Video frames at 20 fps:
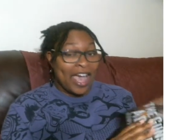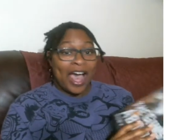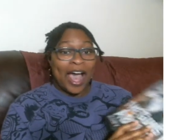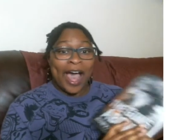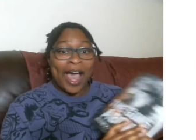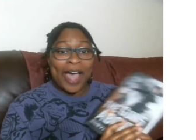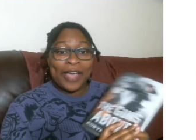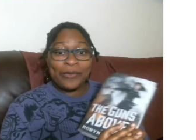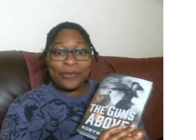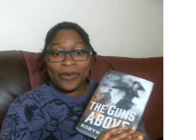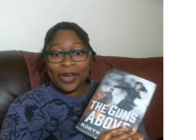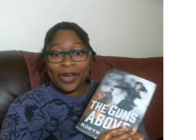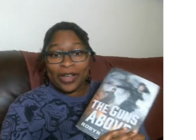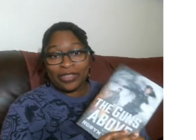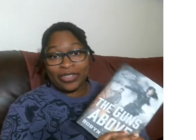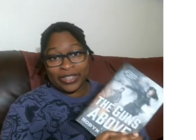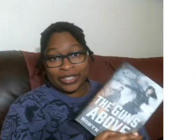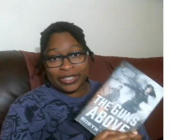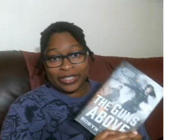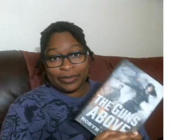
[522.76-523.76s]
I
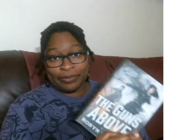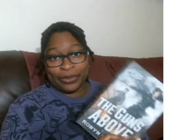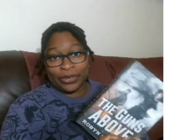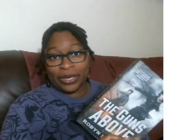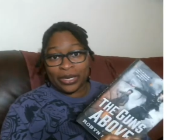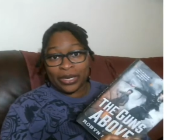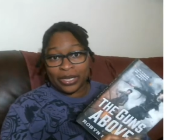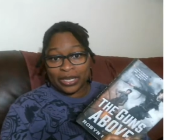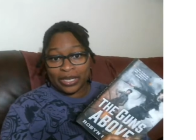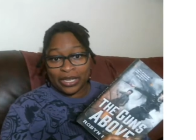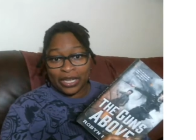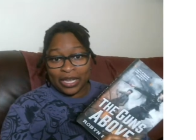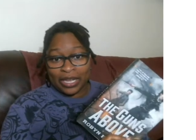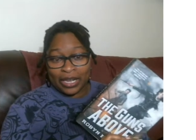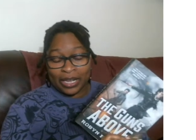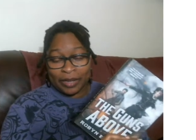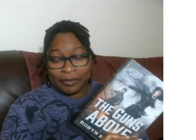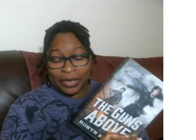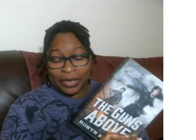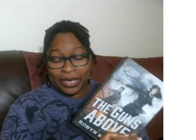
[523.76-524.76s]
won this book
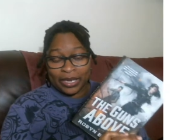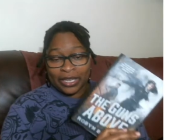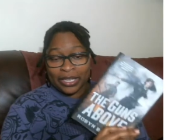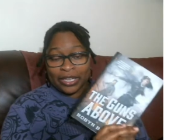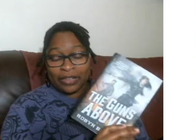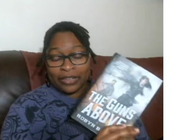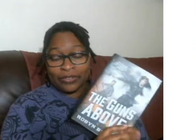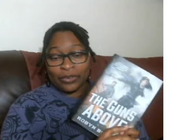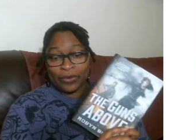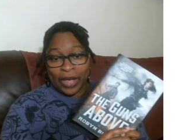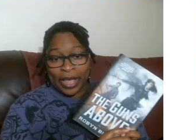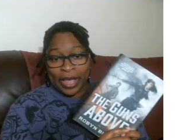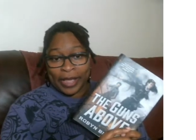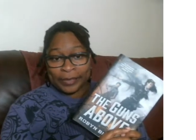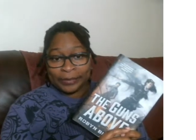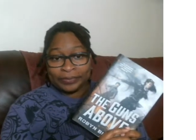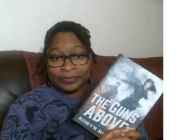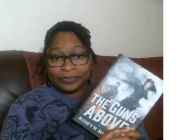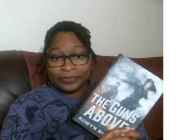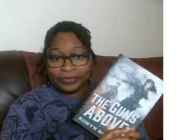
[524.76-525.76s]
um, in a
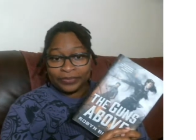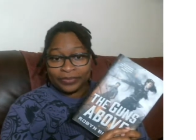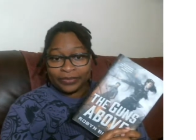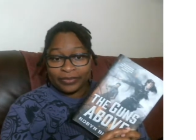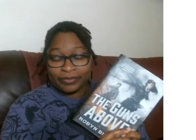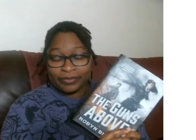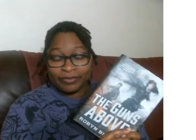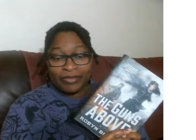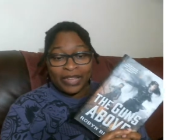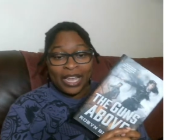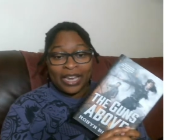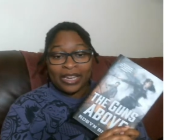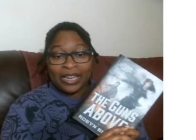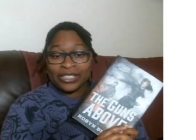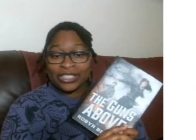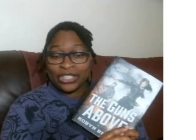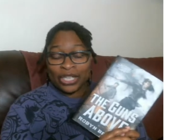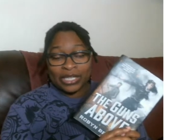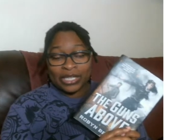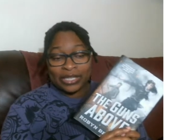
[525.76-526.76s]
giveaway, and
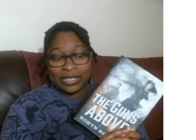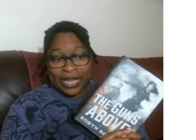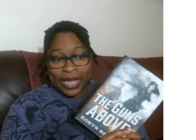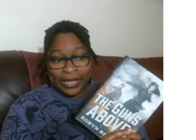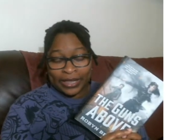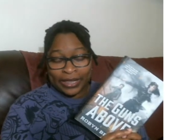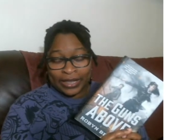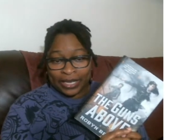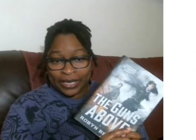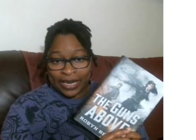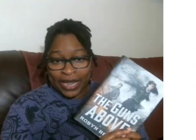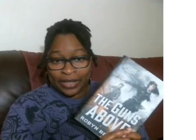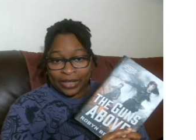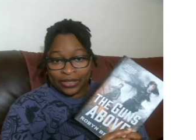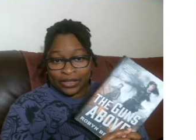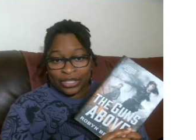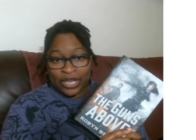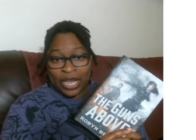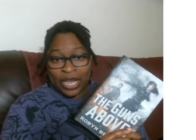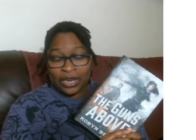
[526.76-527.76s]
just like
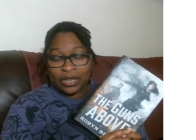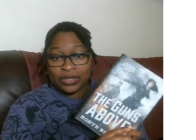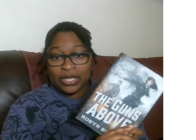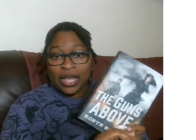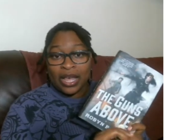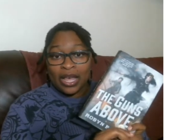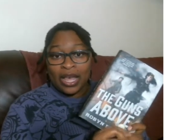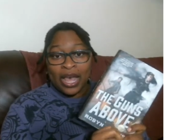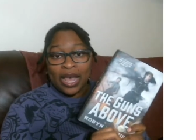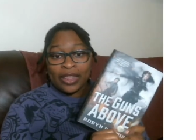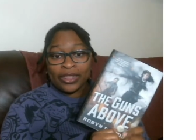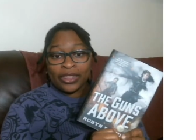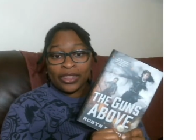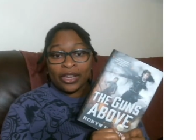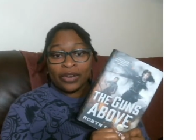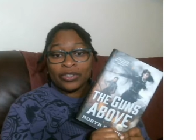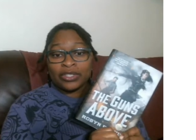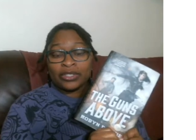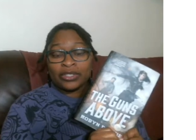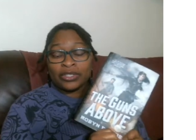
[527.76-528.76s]
Night Shadows,
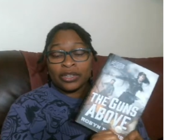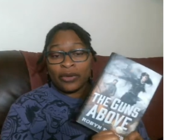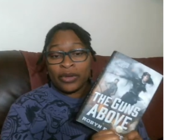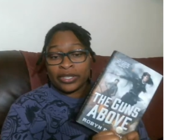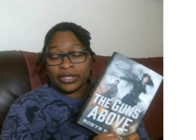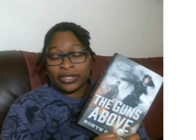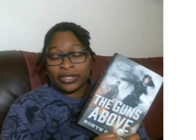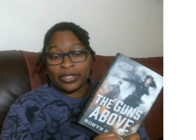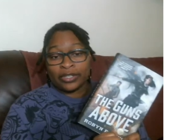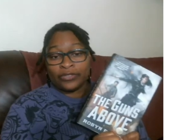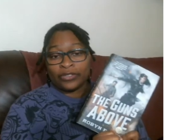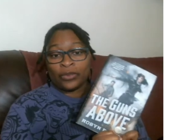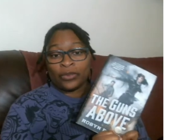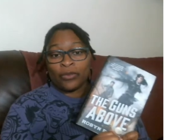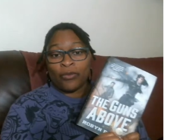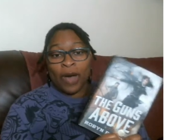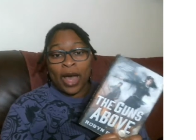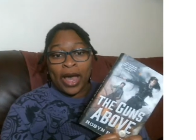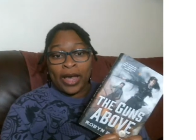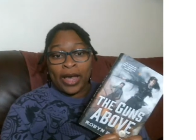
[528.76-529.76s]
there was no excuse for
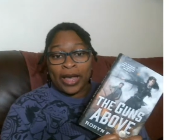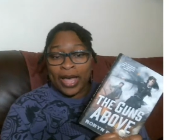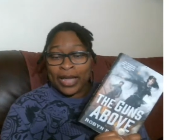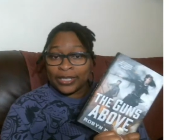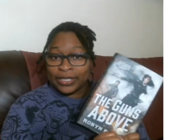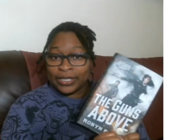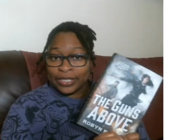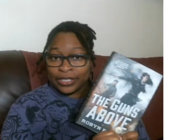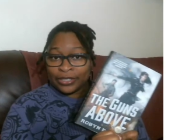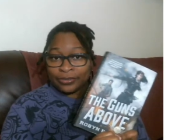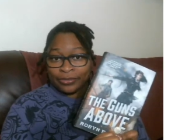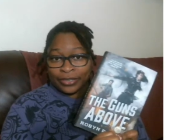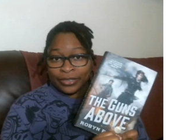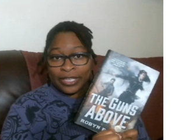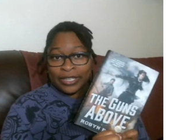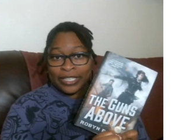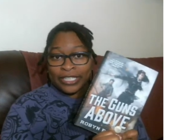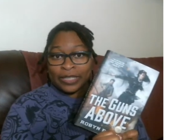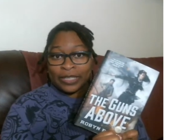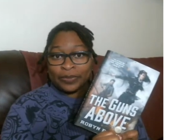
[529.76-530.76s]
why I didn't
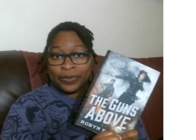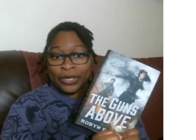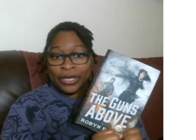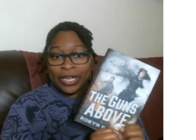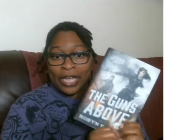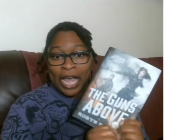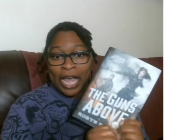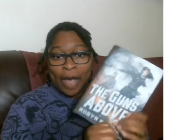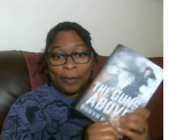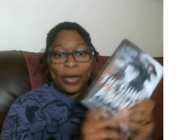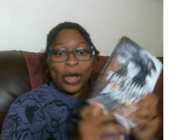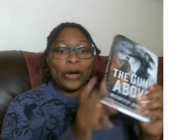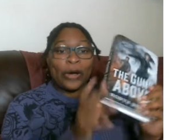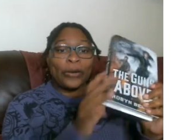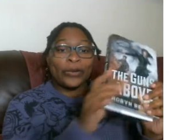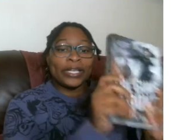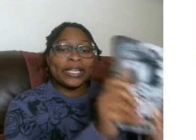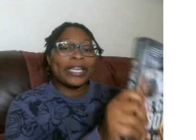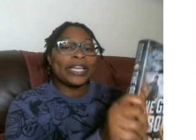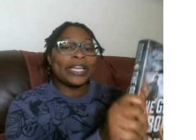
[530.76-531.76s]
read this book. I'm
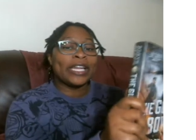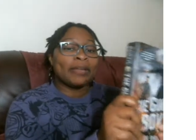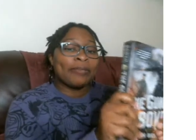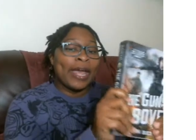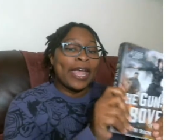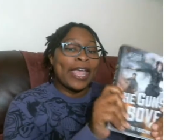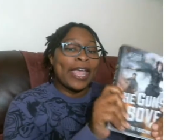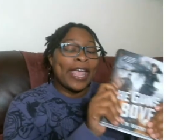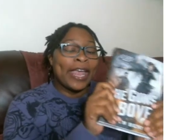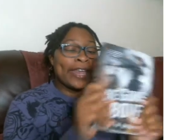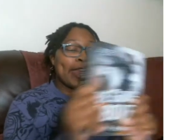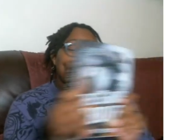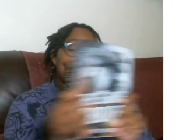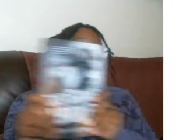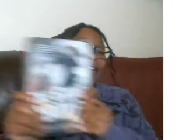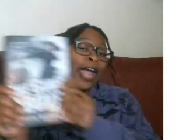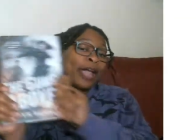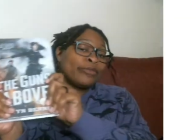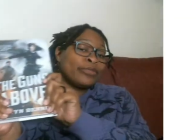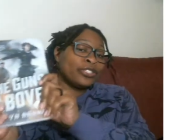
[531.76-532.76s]
holding it in my hand now.
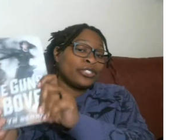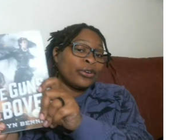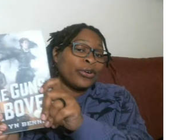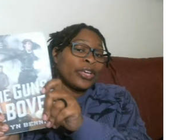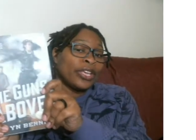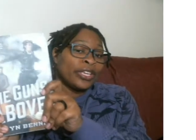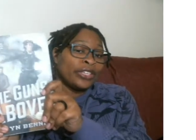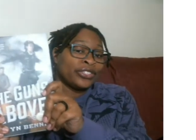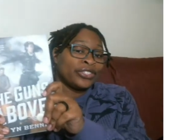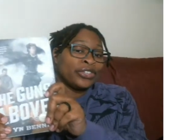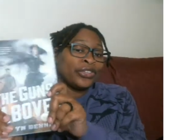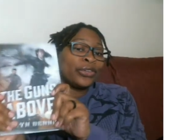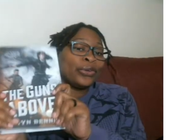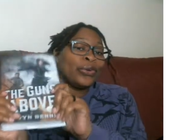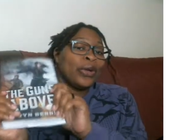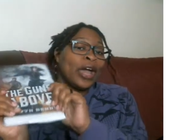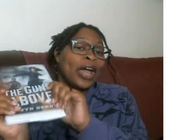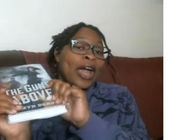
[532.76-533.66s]
I'm showing it to you.